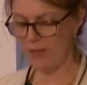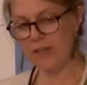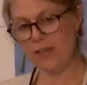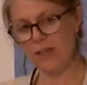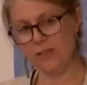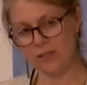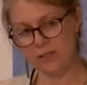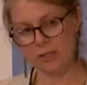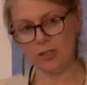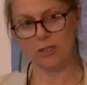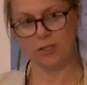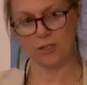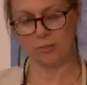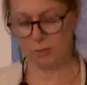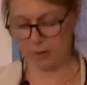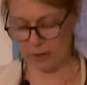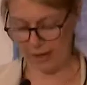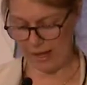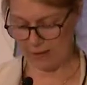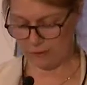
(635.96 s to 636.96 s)
think it's a good
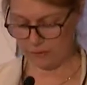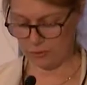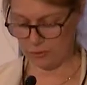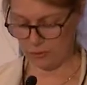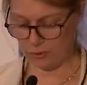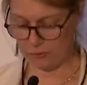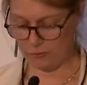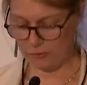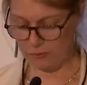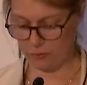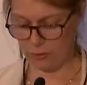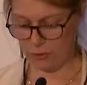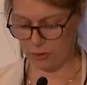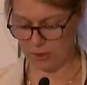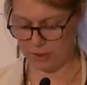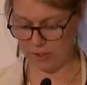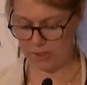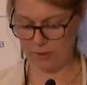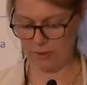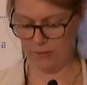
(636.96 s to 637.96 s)
platform
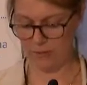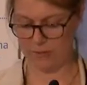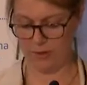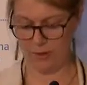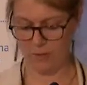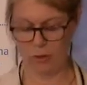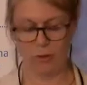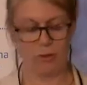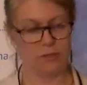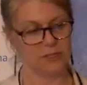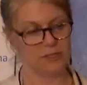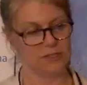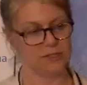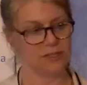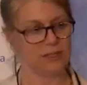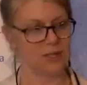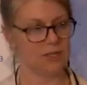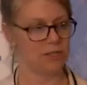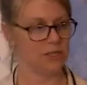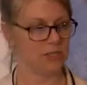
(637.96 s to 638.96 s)
for some of the important
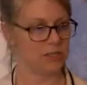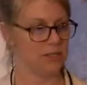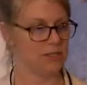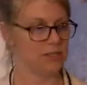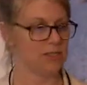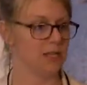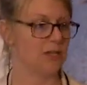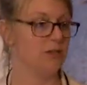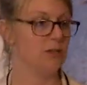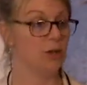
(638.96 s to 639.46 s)
discussions and